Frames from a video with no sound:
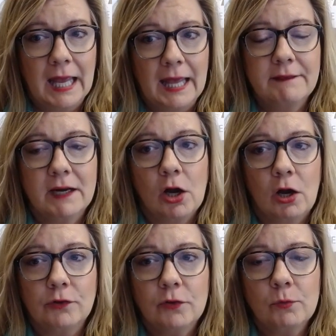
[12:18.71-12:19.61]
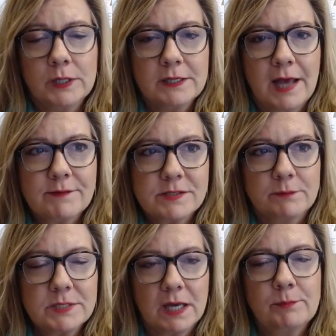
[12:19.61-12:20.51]
And then I also wanted to have
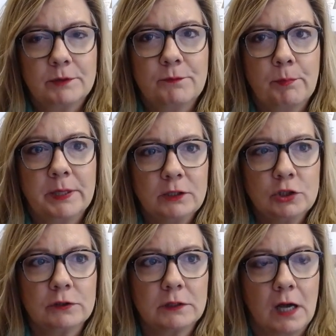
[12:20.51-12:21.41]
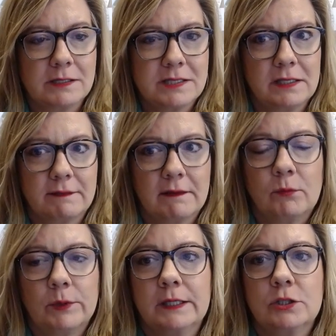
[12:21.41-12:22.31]
some type of pillar content
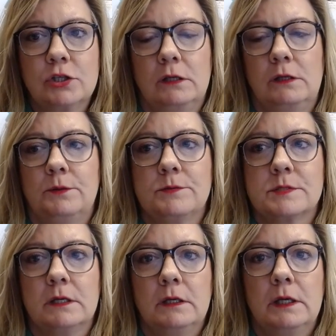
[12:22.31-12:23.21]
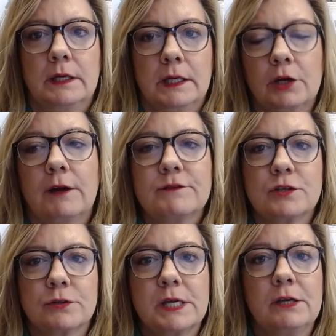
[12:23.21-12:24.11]
that we could use year
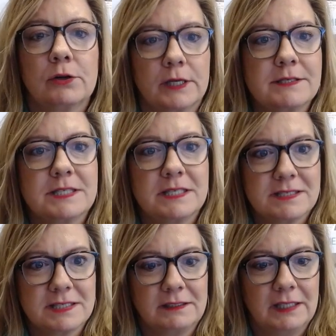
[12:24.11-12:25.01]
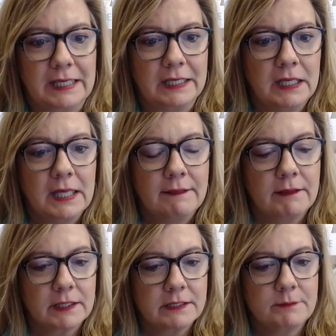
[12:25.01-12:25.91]
after year consistently
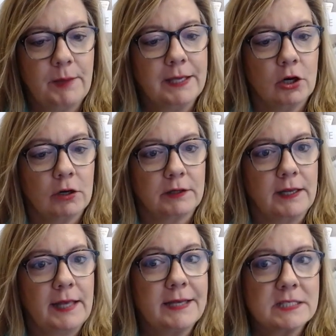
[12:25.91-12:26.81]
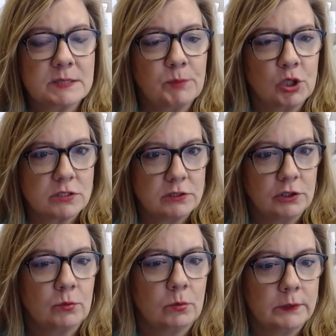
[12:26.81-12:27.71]
that could make our experts
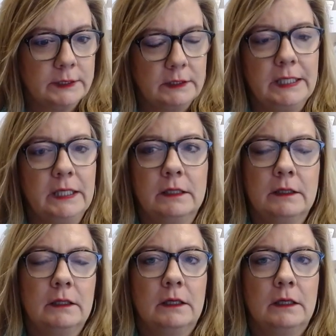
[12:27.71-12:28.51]
look really